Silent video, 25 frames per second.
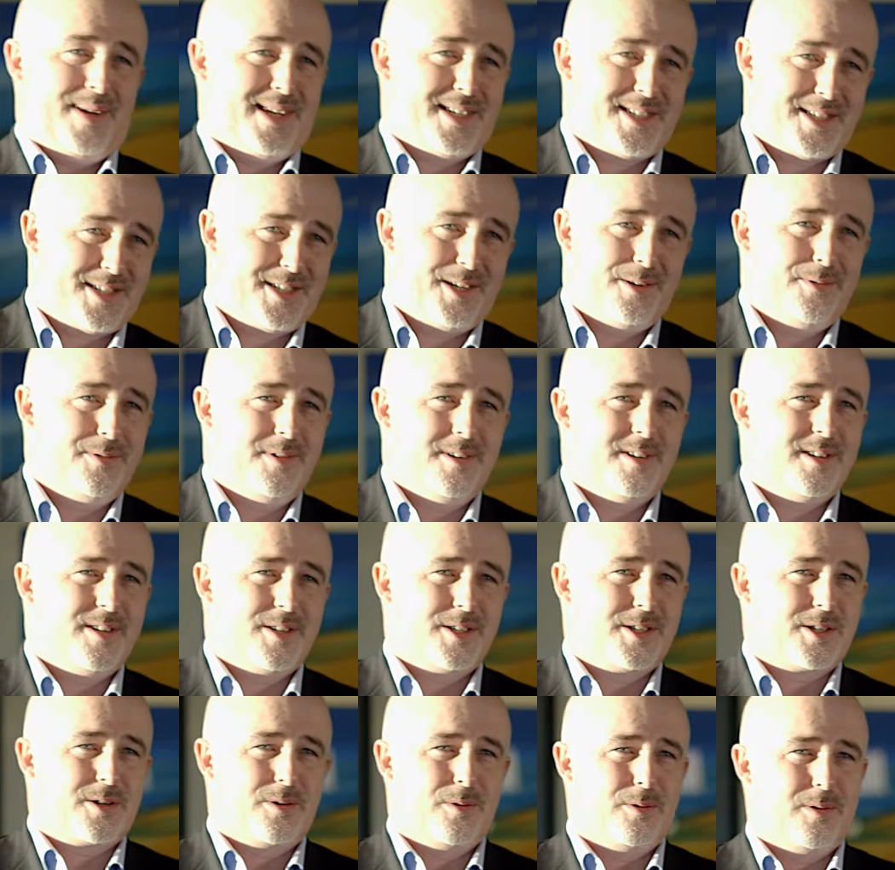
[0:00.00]
best student at
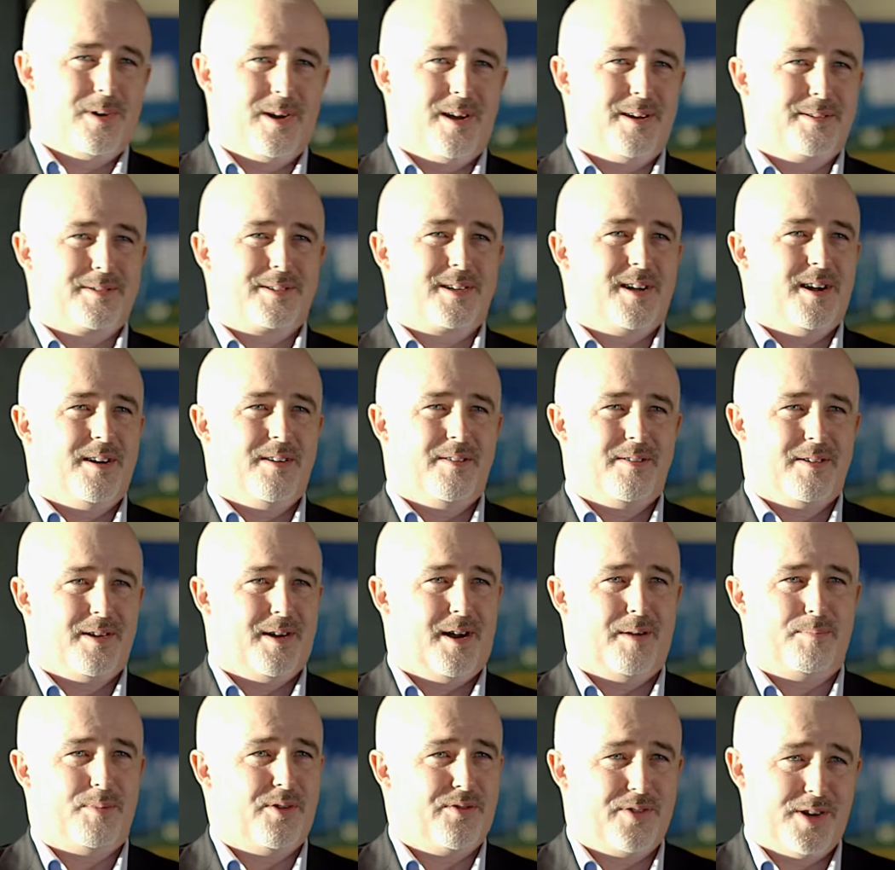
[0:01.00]
school.
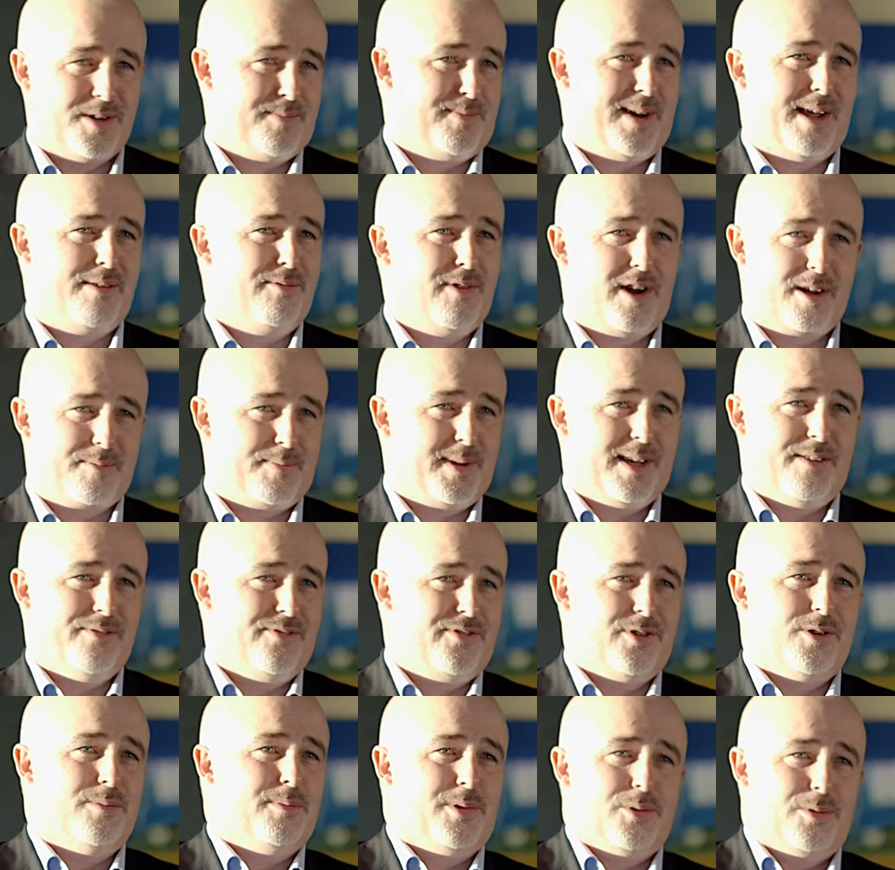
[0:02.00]
I prefer to play rugby and
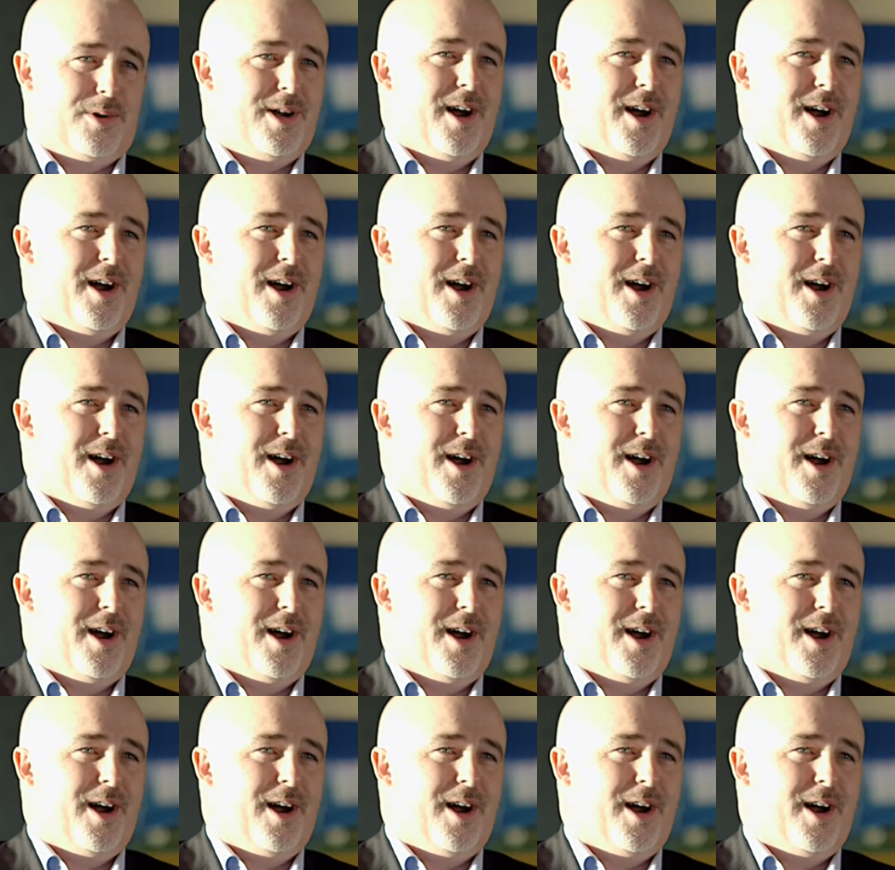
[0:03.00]
football.